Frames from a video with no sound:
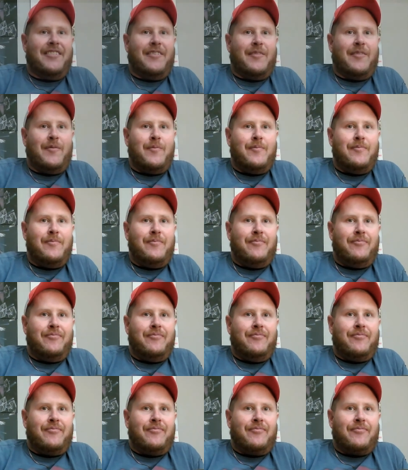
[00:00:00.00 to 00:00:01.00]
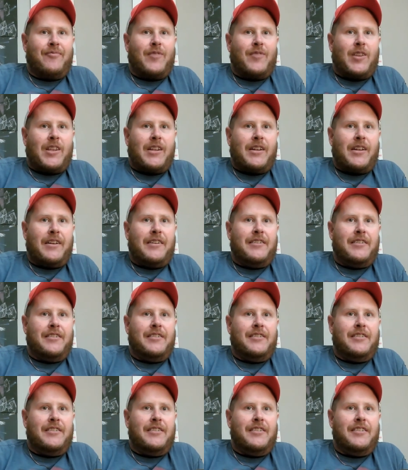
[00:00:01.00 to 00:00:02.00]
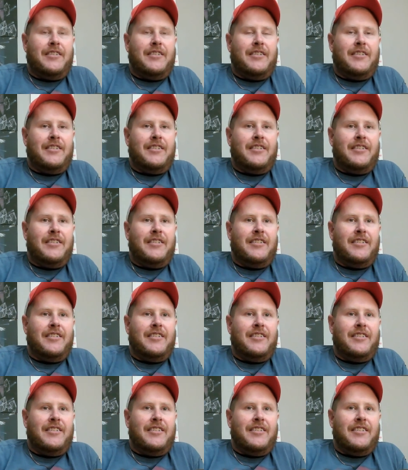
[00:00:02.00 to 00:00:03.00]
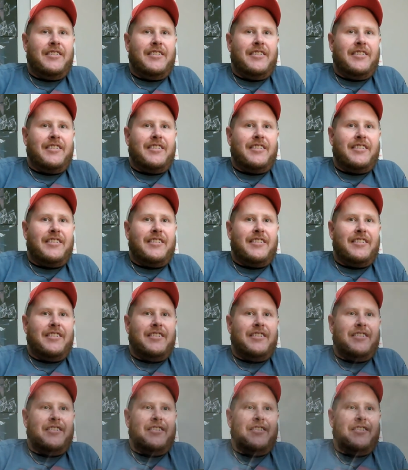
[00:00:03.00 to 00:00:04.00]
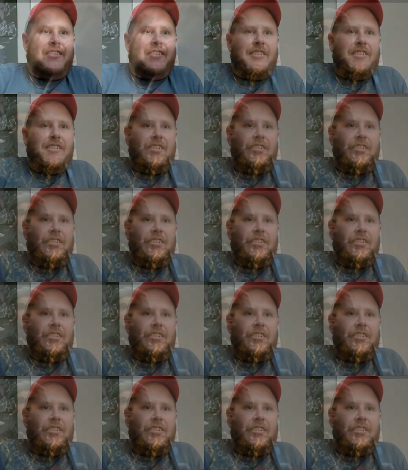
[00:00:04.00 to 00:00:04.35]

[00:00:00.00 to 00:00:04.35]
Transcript: (silence)